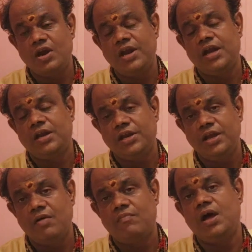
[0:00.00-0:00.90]
conduct,
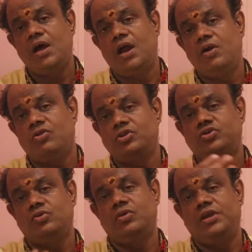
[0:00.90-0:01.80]
niyama, and
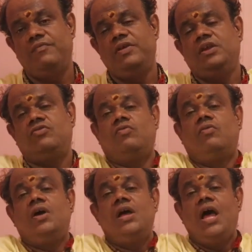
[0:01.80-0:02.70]
also giving
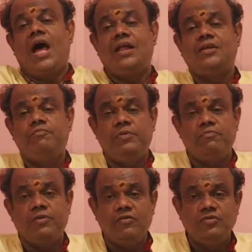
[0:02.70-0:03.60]
to other
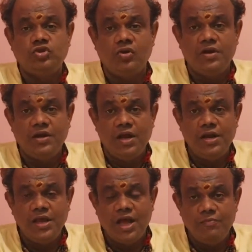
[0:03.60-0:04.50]
people, which will
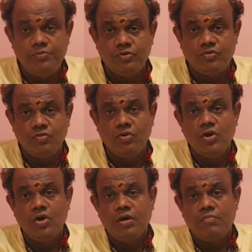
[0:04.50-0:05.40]
really help you
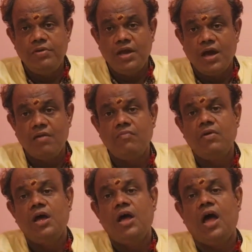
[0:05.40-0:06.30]
to
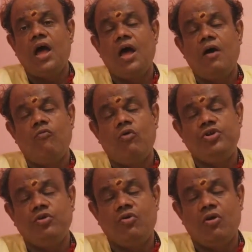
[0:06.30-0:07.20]
become
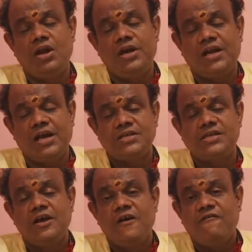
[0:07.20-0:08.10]
what you call it
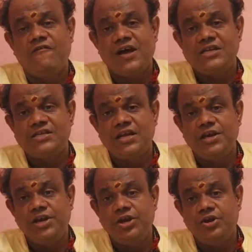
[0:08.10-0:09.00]
as
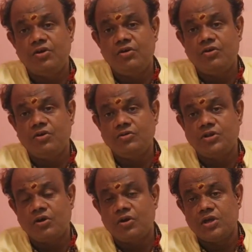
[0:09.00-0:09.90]
faster into your
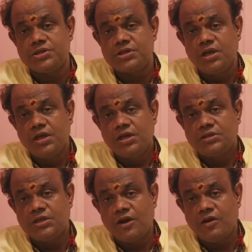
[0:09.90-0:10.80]
growth across.
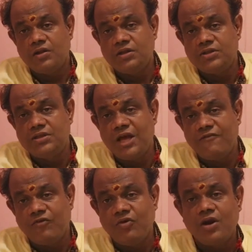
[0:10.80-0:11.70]
So
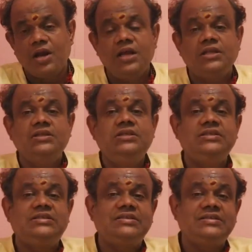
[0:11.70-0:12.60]
therefore,
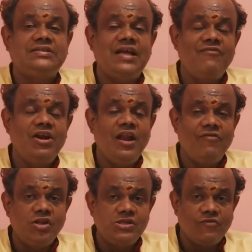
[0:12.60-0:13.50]
this 7
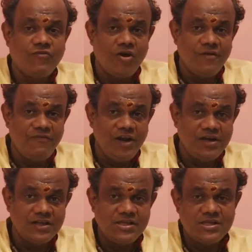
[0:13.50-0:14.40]
levels of
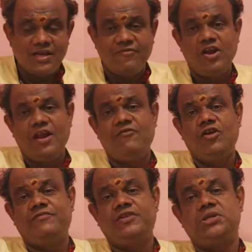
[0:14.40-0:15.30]
conflict is the 7
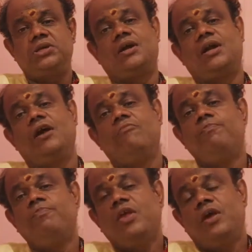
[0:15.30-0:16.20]
level of the
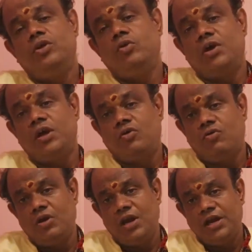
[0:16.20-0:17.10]
chakra. You can
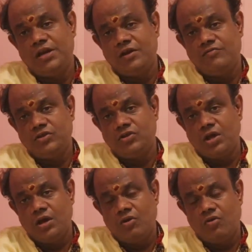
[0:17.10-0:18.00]
correlate it
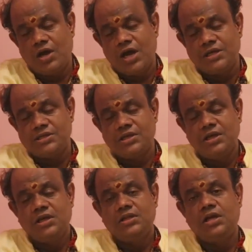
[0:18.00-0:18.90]
with
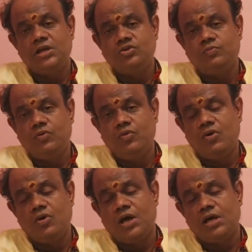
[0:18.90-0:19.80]
lokas, that is
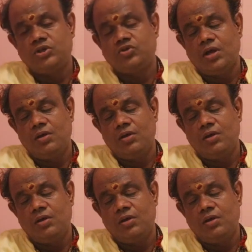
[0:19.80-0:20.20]
Bhuloka,